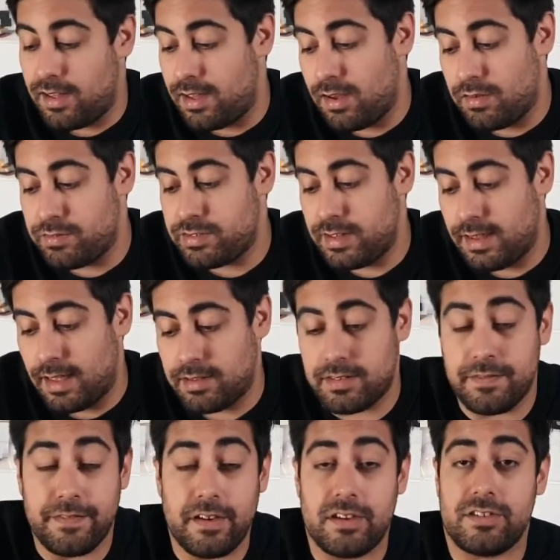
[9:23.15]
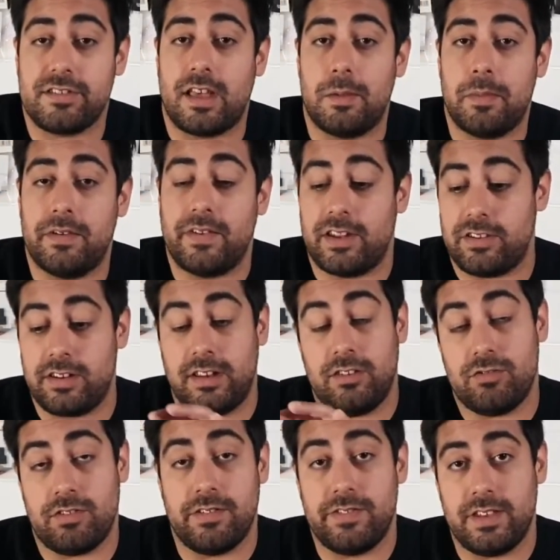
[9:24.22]
Uh, obviously, that's the first time I've actually
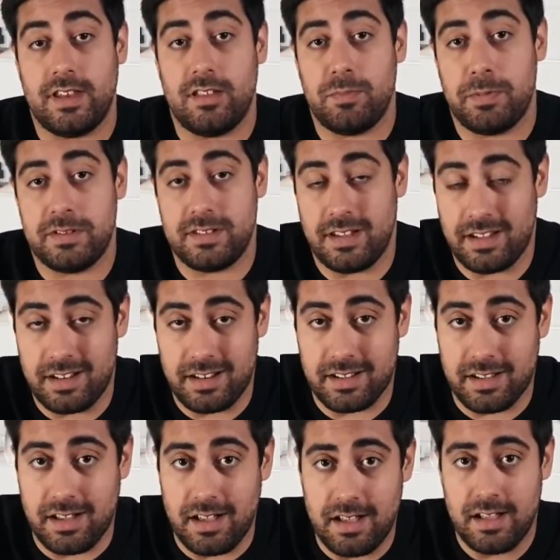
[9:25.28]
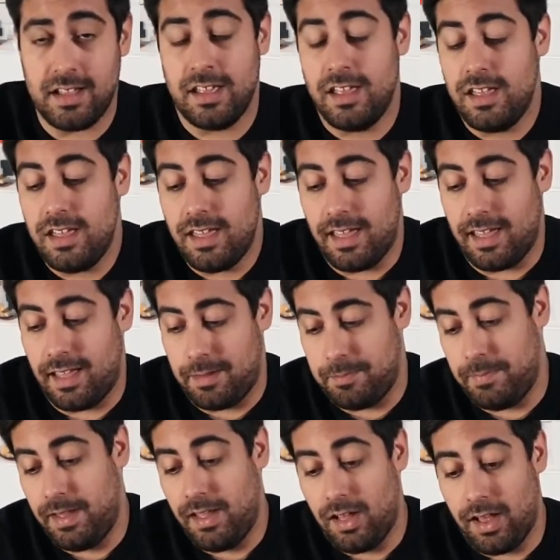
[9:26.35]
driven this particular car.
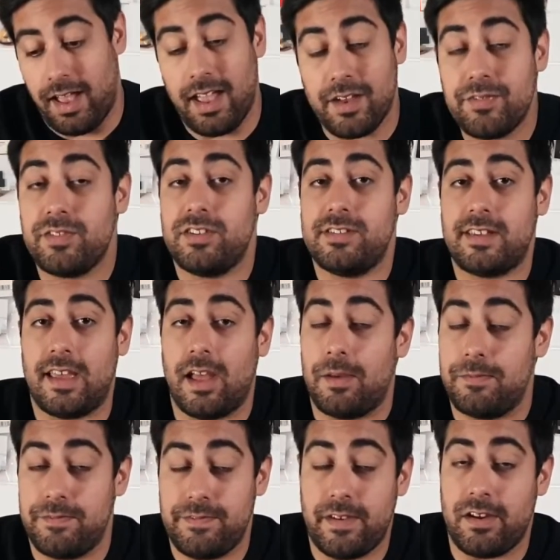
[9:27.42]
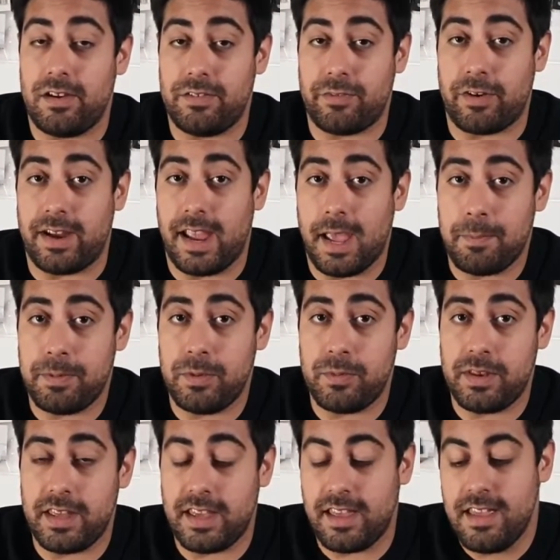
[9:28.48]
Um, I have to say I'm very, very happy
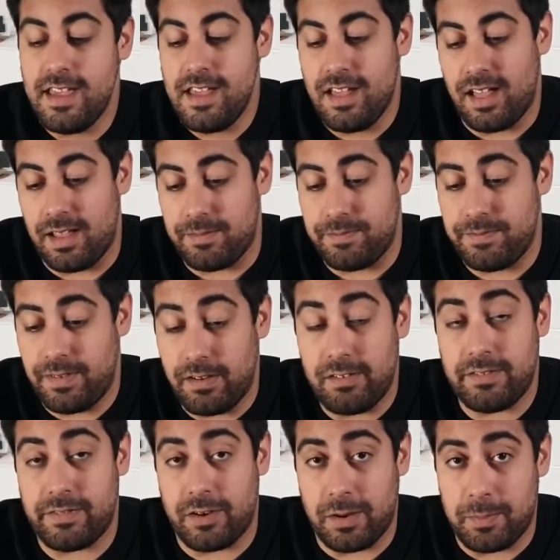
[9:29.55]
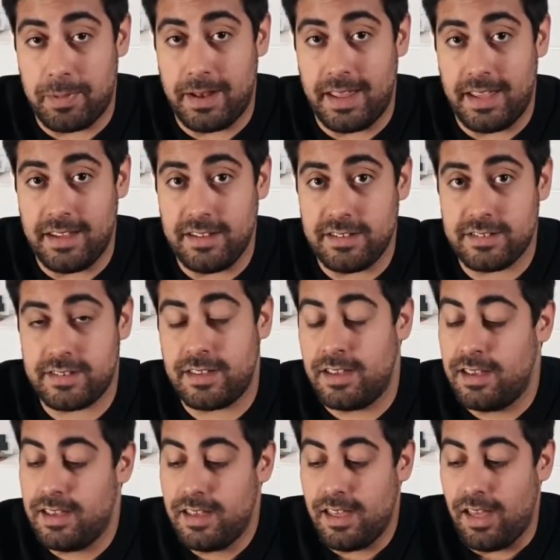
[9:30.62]
with it. I'm very, very pleased.
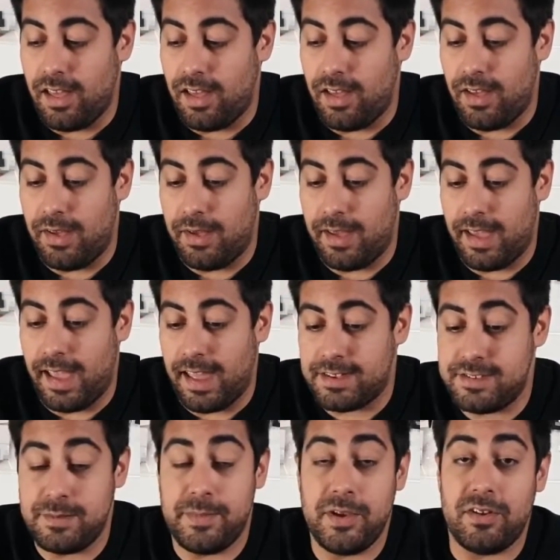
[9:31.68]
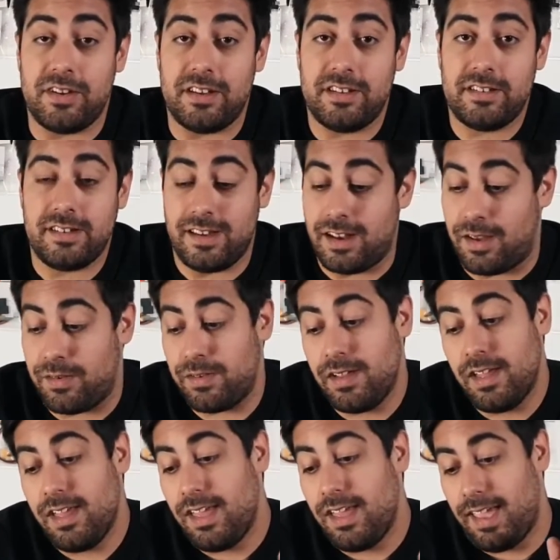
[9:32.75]
Uh, and to be honest, you know,
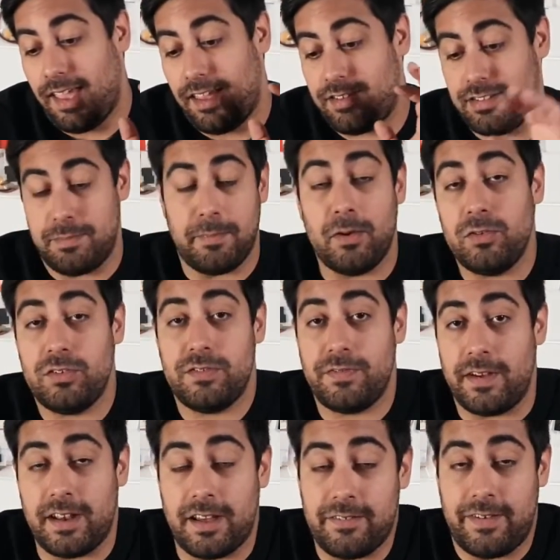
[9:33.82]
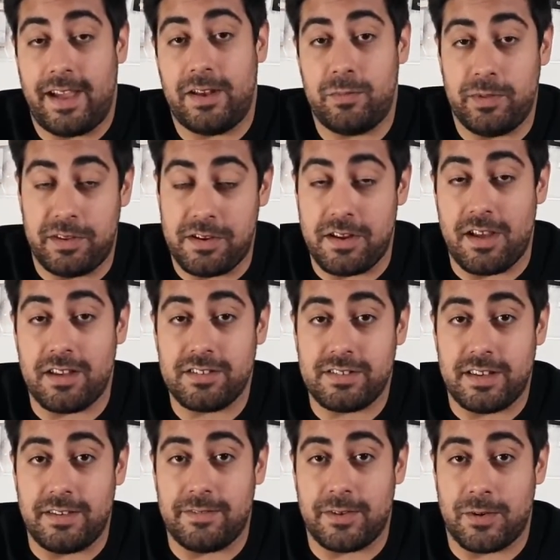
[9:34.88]
it's the most fun I've had with an
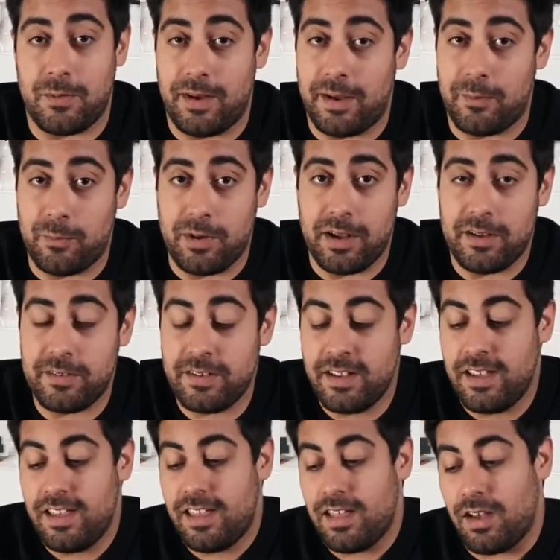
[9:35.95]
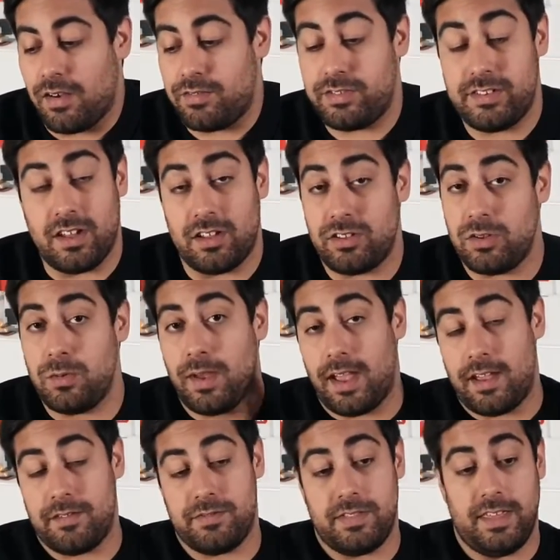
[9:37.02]
RC for quite a while. Obviously, I do
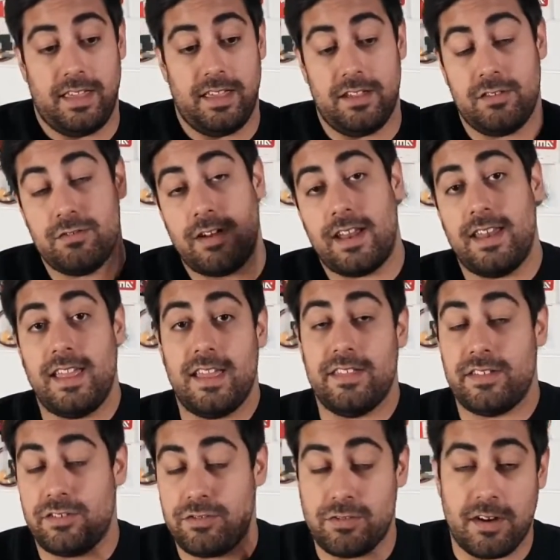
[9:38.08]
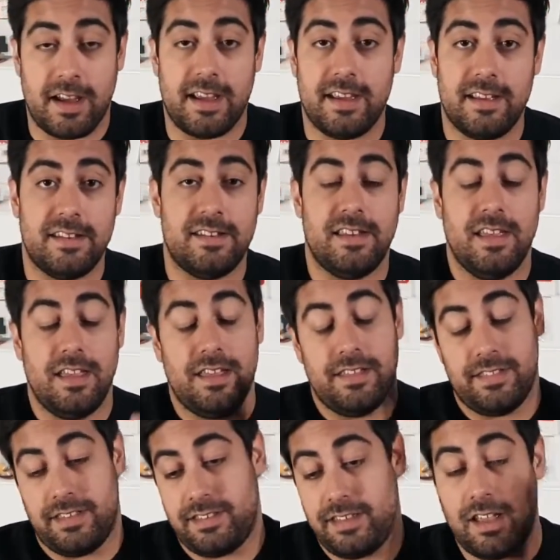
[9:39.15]
have the Granite, the Triton,
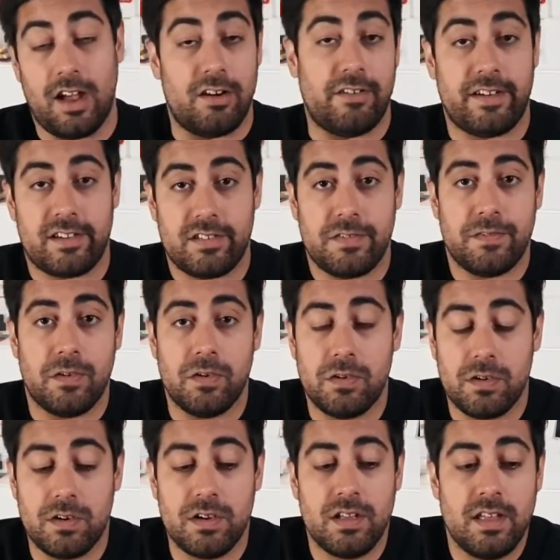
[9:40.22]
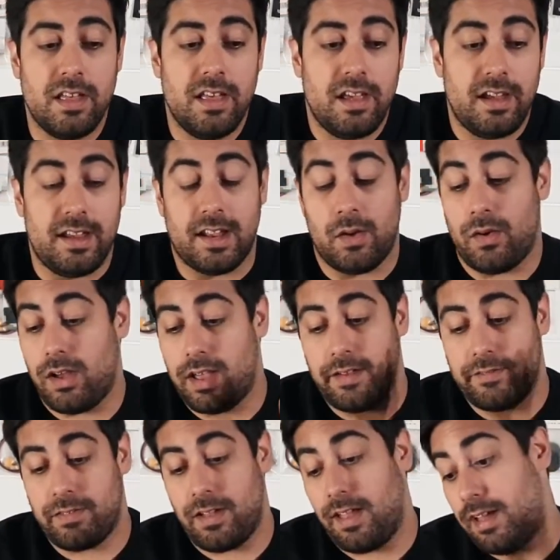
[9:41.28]
the TRX4. You know, I
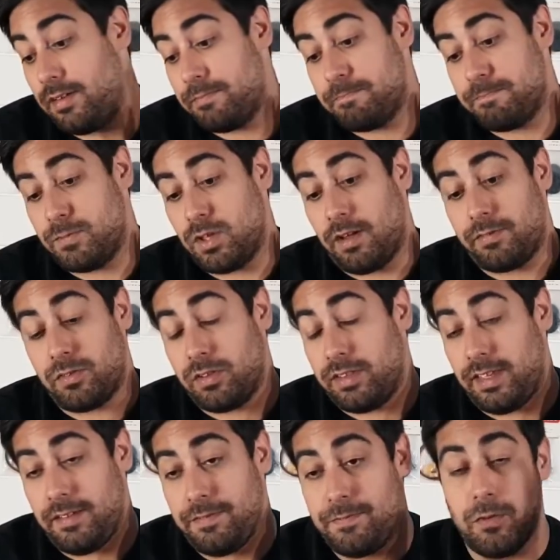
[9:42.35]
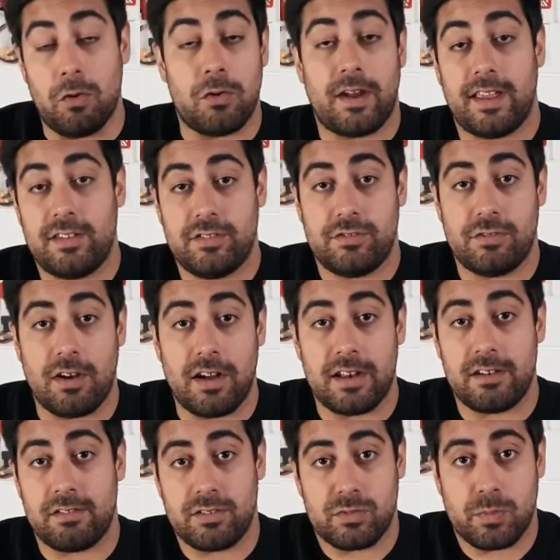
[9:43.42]
have uh, I've got the 4S
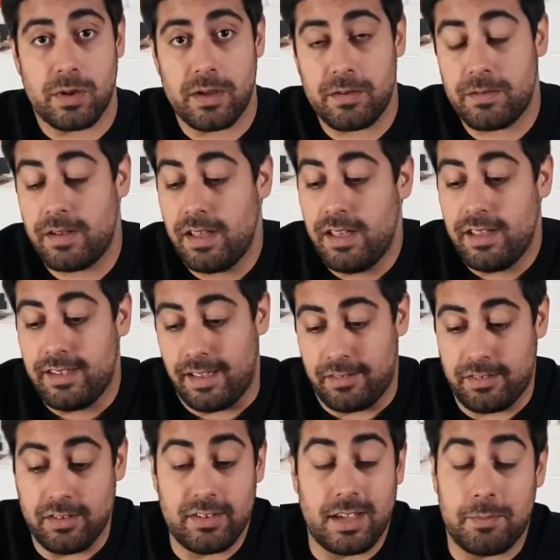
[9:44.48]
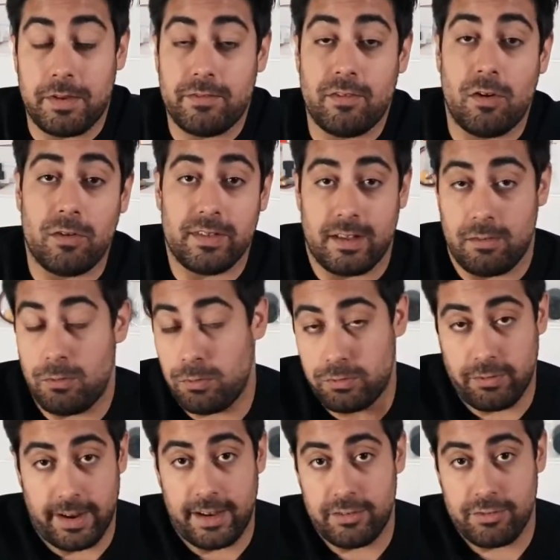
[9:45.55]
Strada as well. Now don't get me wrong, they're all
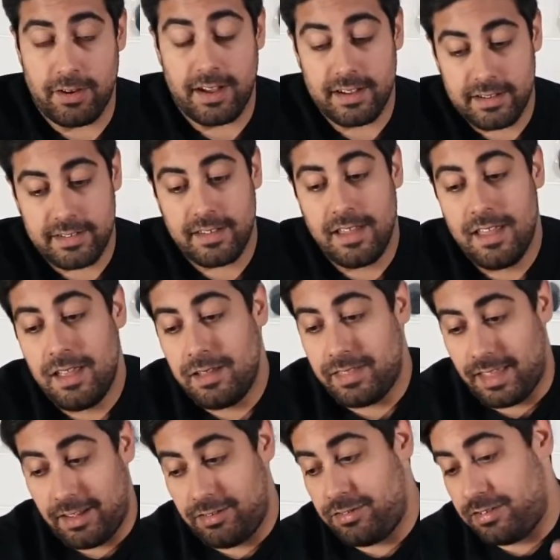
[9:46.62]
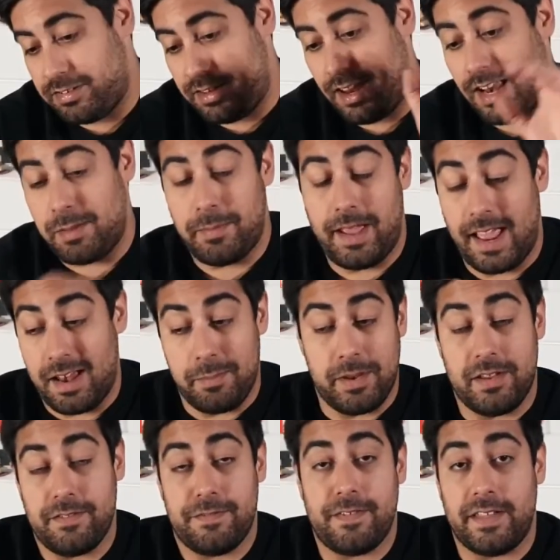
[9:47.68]
great trucks. There's just an ele
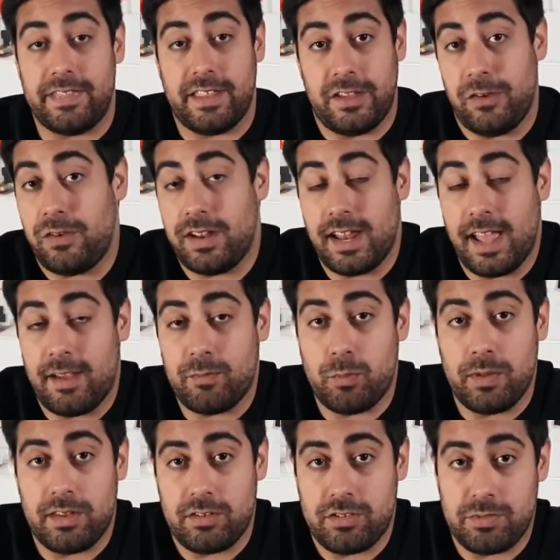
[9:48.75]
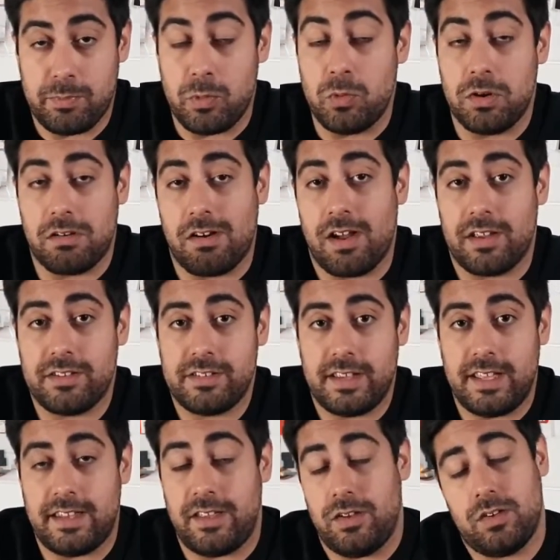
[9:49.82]
element of fun that you can have with a smaller
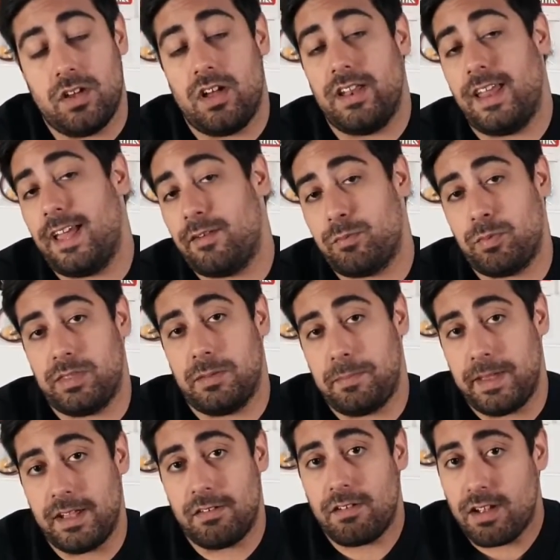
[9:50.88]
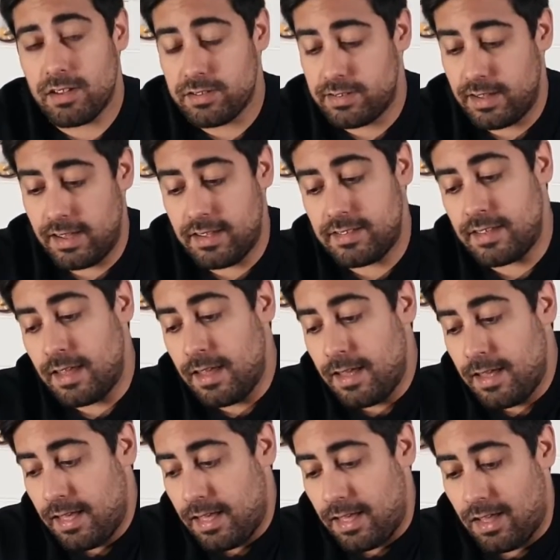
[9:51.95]
RC that you can't have with the bigger RCs.
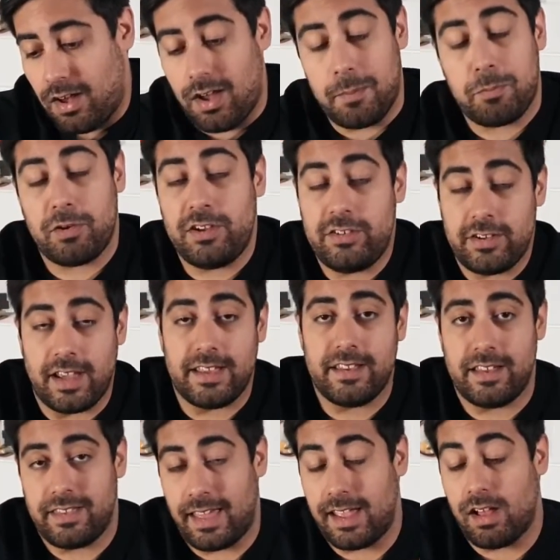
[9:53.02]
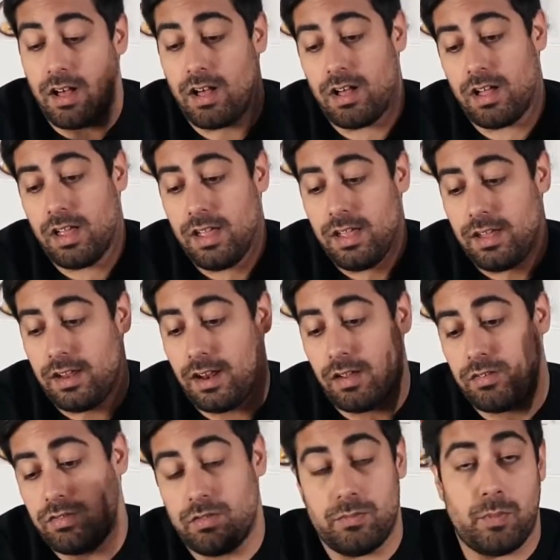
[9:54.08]
Uh, I appreciate that they are, you
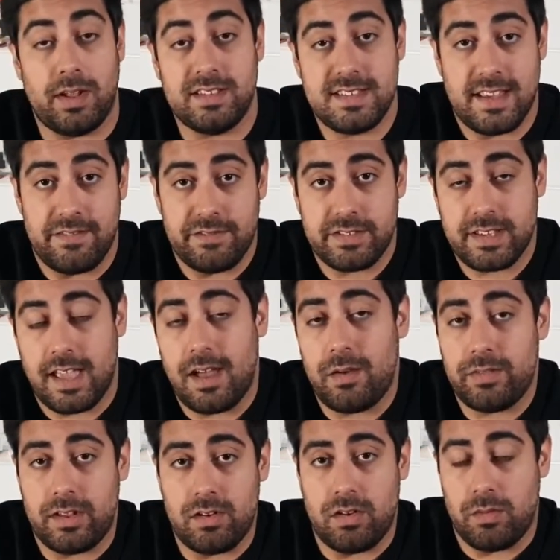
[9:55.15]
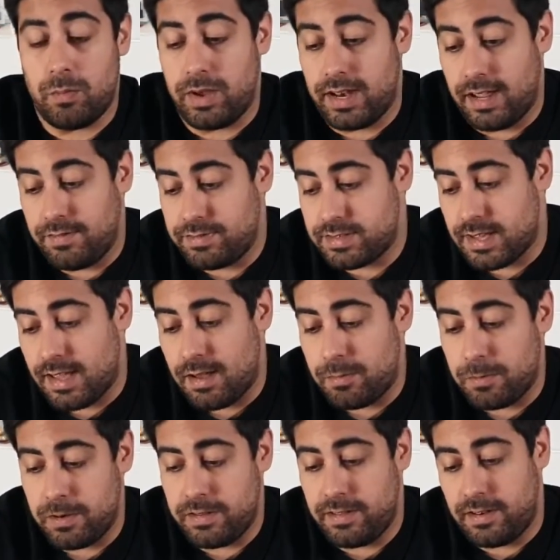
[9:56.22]
know, sort of one tenth scale. They're not one eighth scale
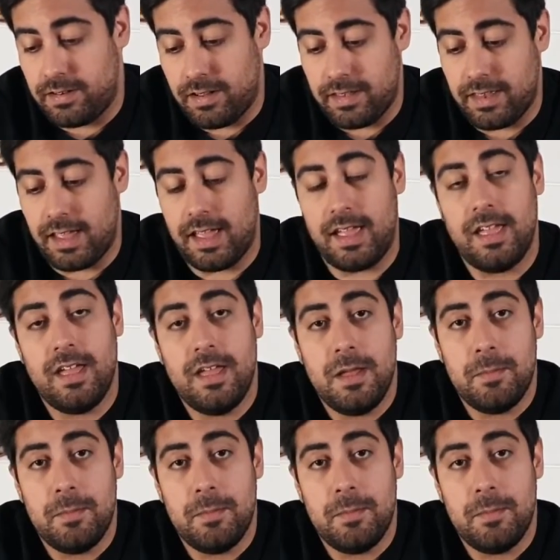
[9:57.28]
or anything like that.